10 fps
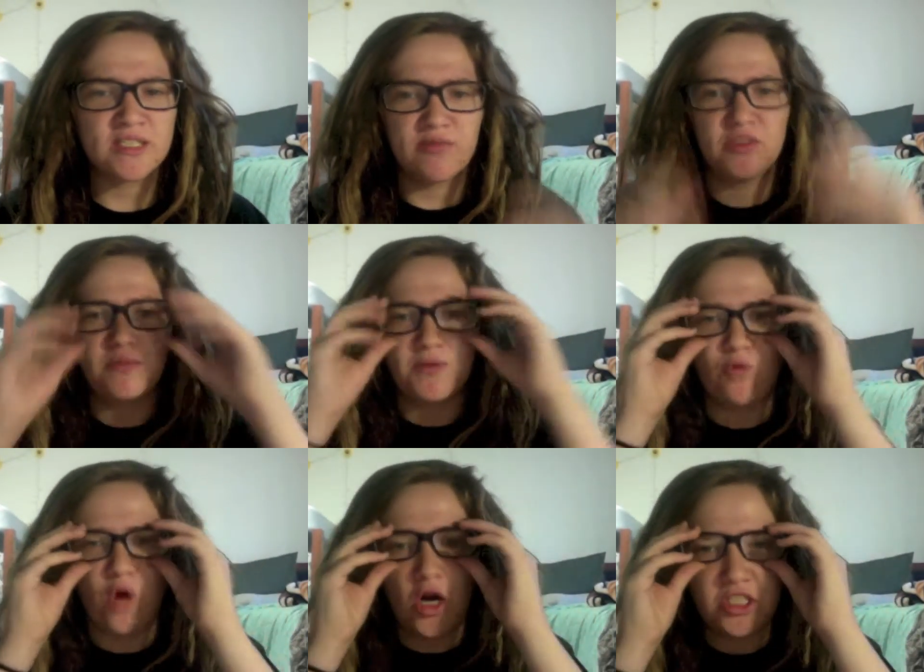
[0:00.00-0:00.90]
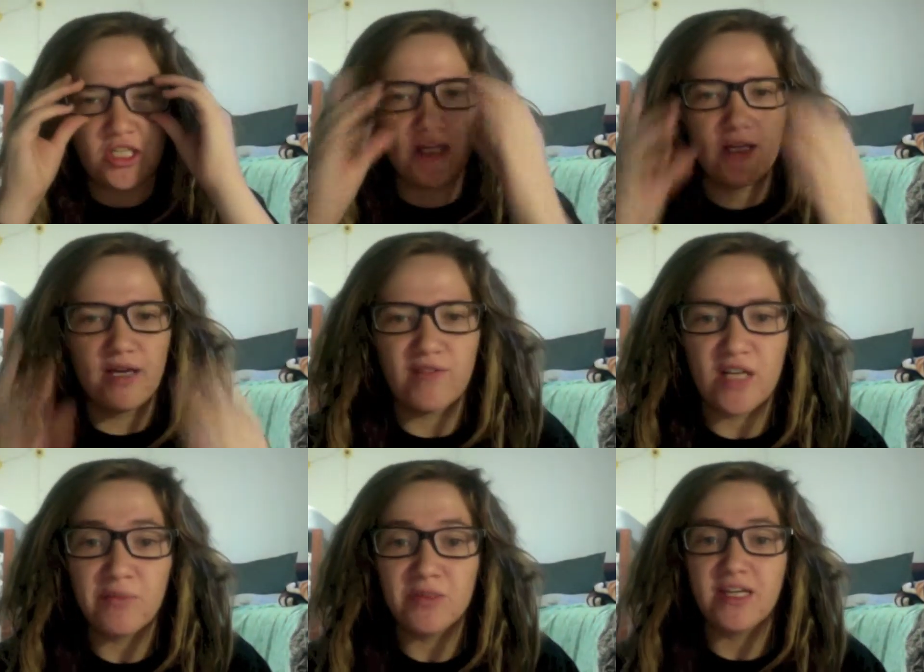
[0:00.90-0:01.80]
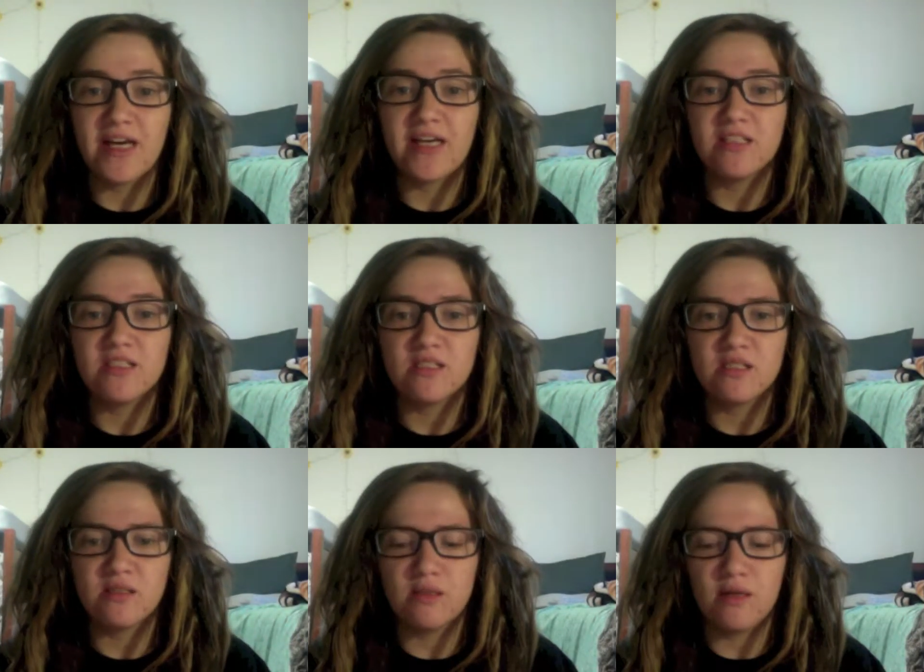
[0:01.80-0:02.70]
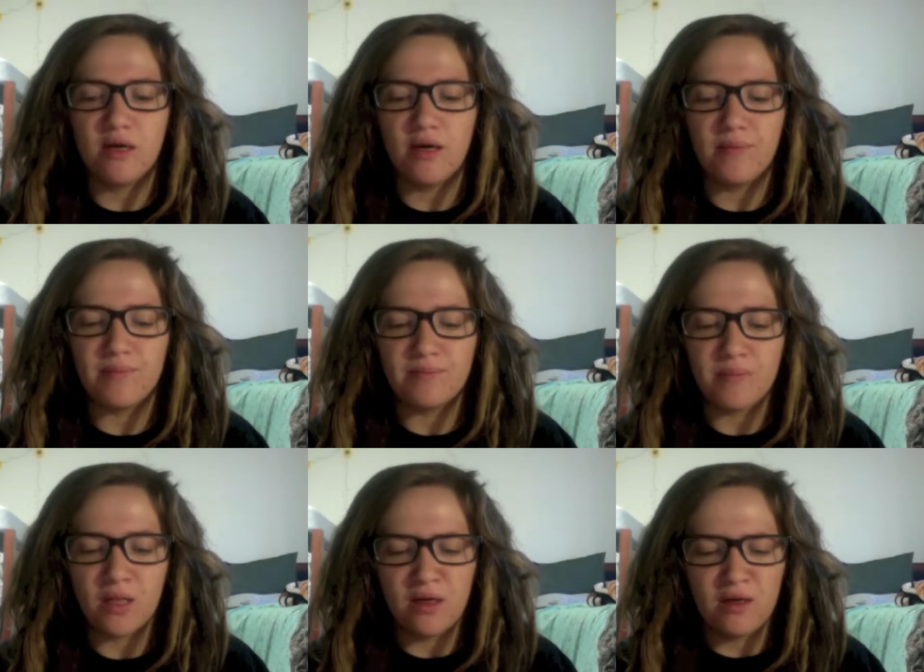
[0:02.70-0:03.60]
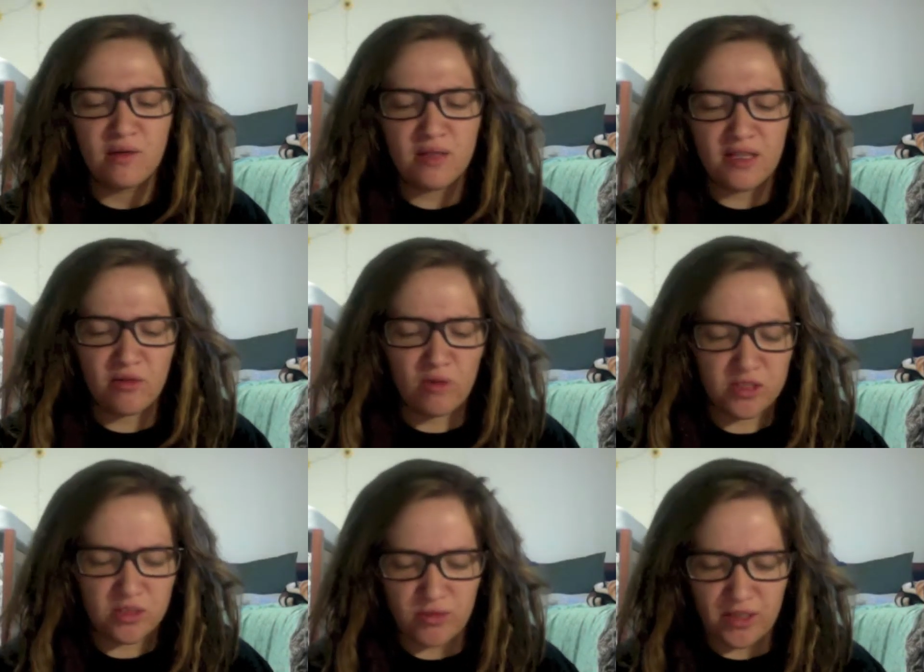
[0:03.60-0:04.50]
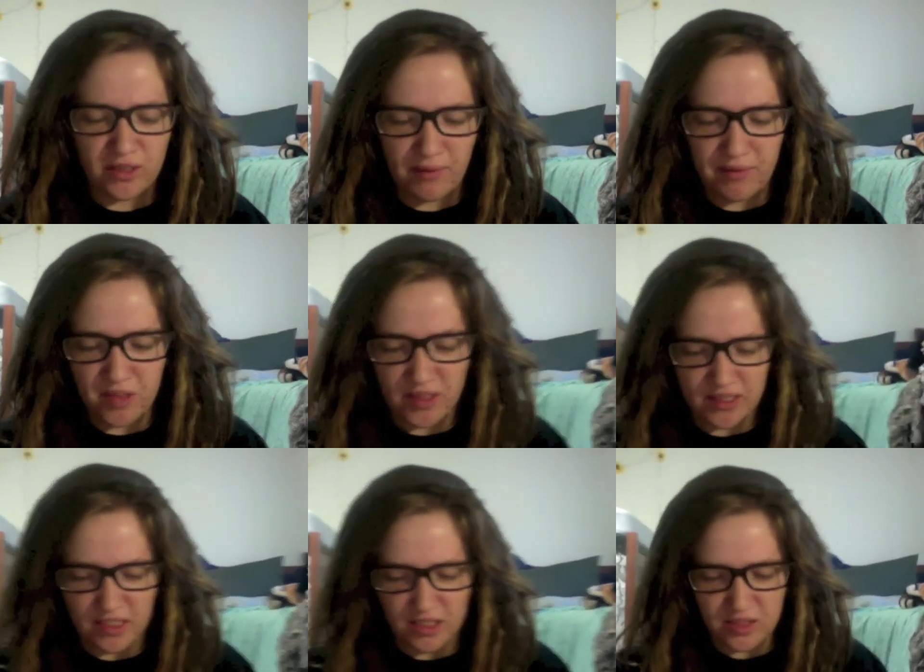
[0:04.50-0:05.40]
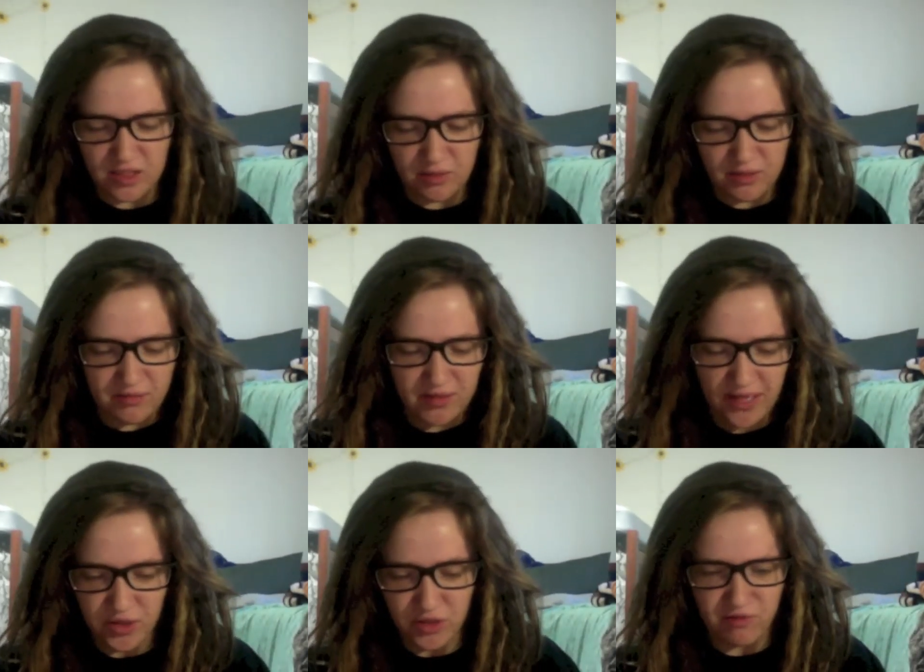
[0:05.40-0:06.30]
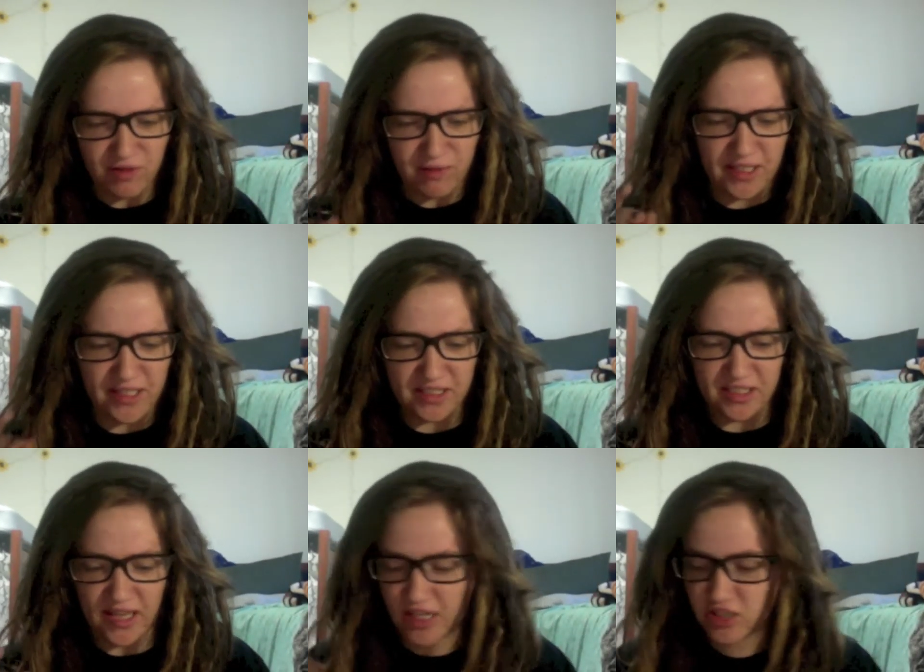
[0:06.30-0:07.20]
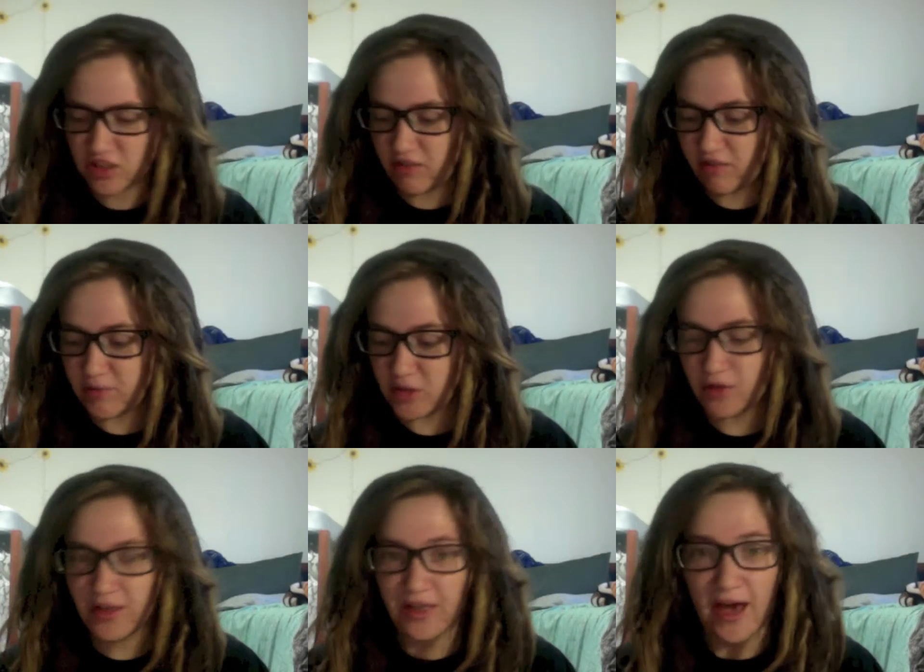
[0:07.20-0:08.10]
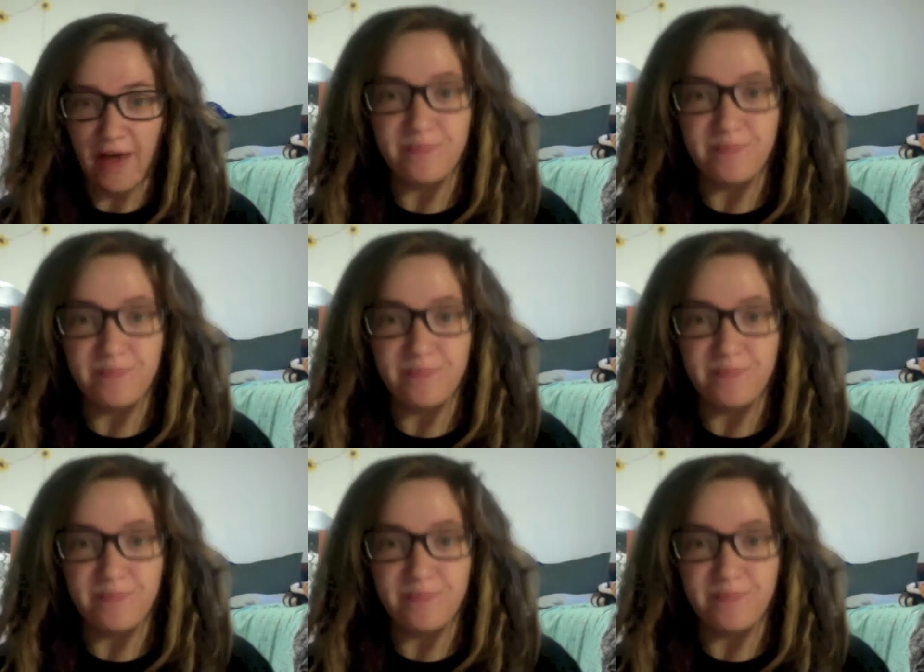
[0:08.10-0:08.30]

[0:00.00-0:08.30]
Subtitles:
I've just been washing it every couple of days, like once a week, maybe twice. See, there's a little bit of dandruff on my desk actually from doing that.